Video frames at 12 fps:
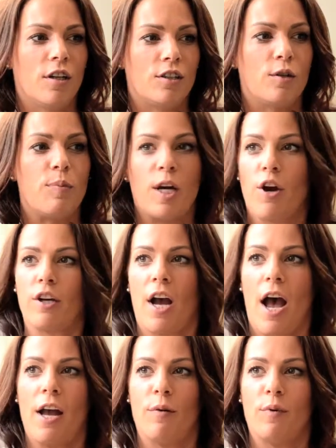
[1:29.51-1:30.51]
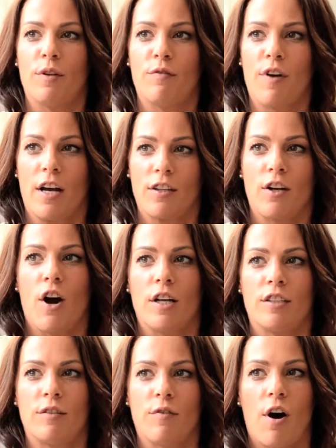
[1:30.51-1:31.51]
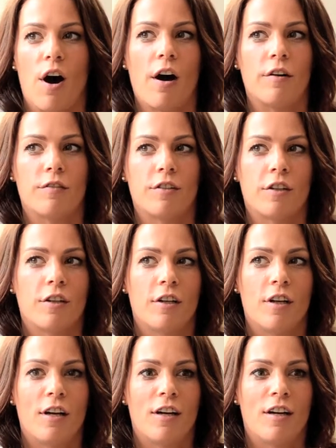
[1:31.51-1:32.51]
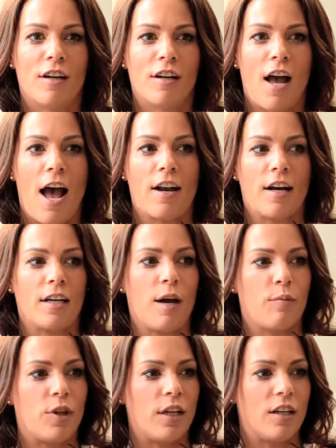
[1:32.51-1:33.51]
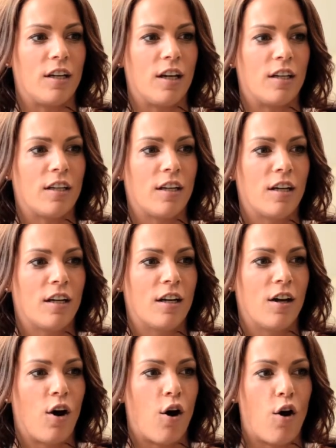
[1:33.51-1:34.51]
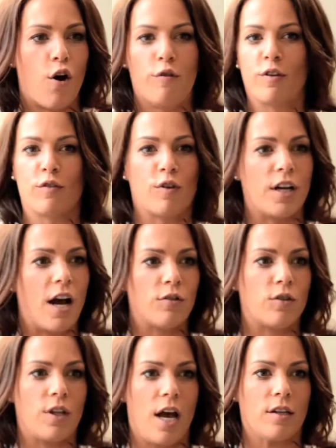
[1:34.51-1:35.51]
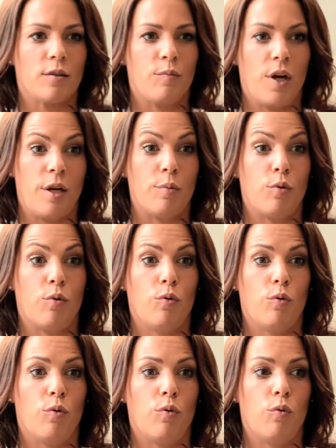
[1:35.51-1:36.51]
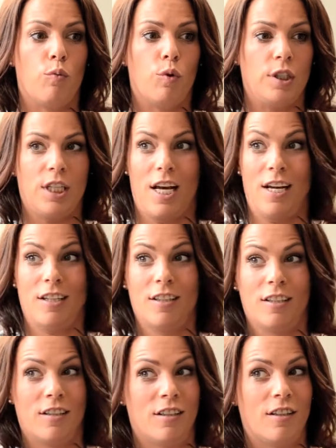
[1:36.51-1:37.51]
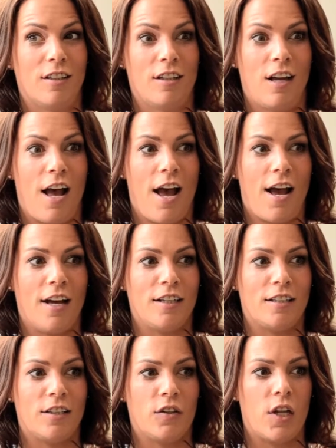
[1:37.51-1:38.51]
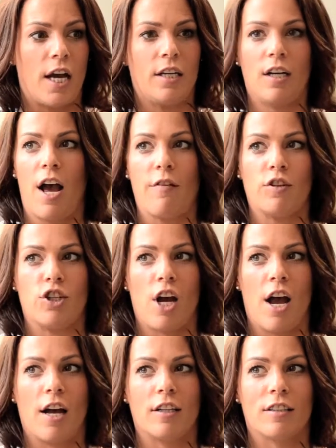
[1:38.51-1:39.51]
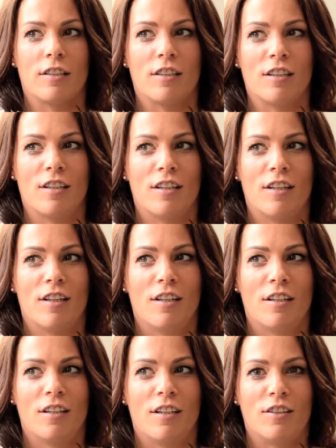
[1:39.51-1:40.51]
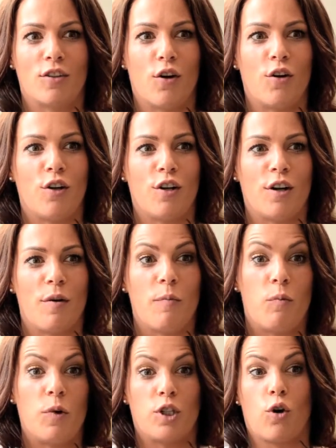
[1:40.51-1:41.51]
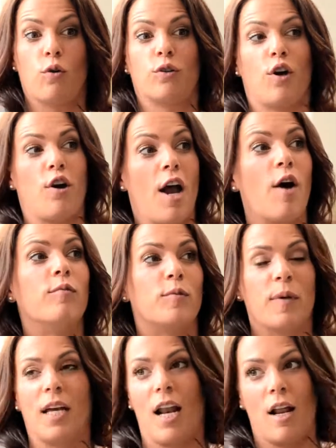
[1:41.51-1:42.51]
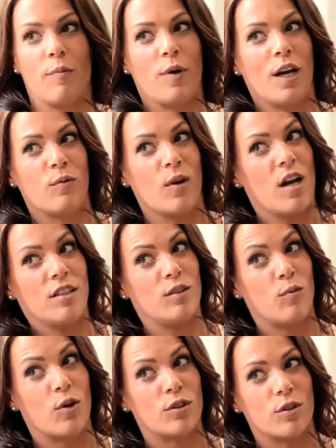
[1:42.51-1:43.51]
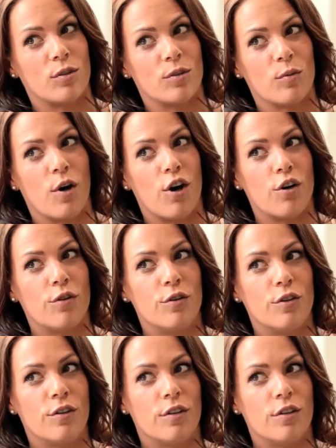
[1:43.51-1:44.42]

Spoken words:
to be okay with the fact that I'd survived. And I kept thinking, over 300,000 people were dead and they didn't have a chance. So, which also helped me get out of bed when I didn't want to as well.